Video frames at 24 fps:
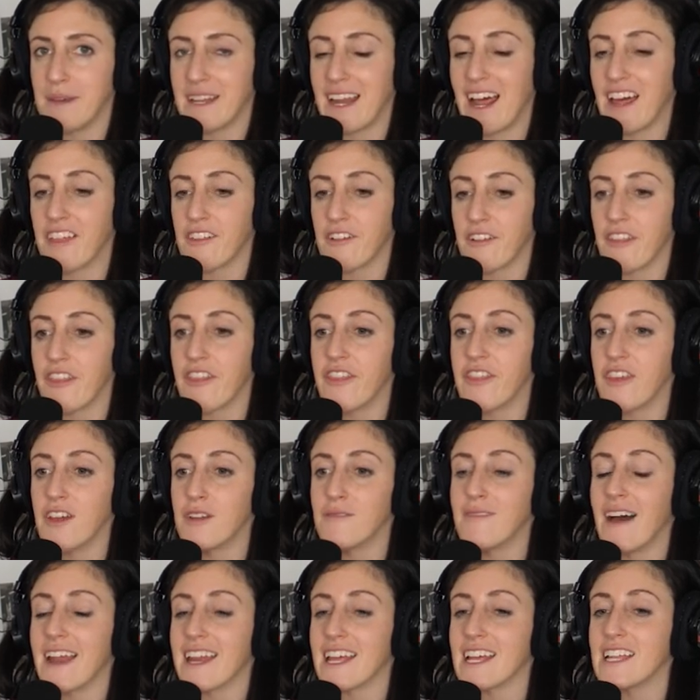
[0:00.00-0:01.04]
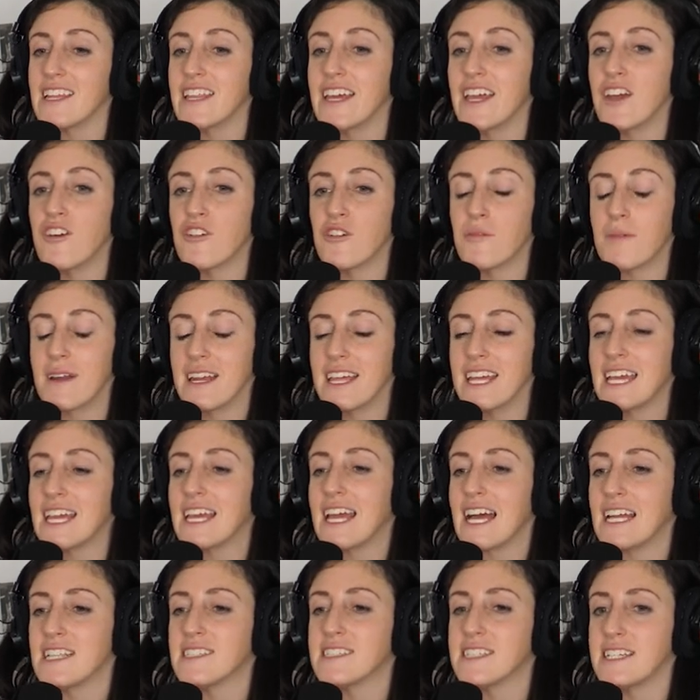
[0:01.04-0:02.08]
women either theoretically or when he
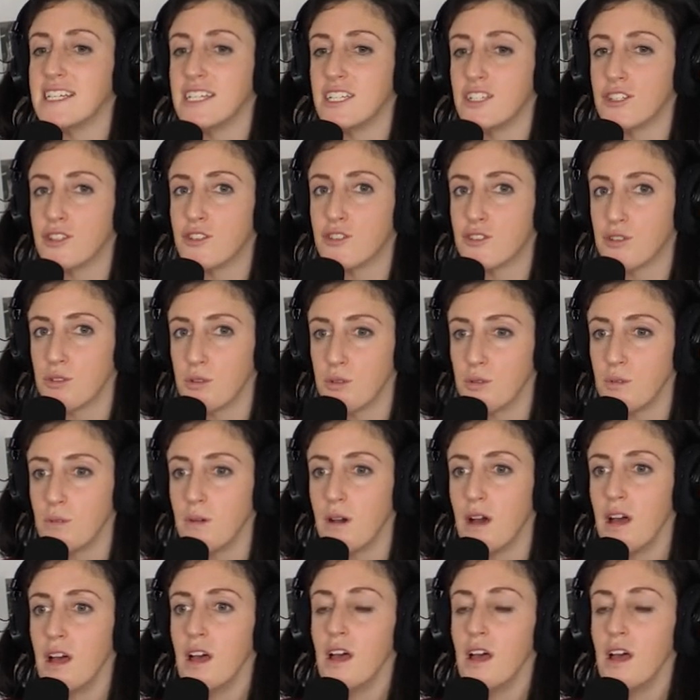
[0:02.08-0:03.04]
gets into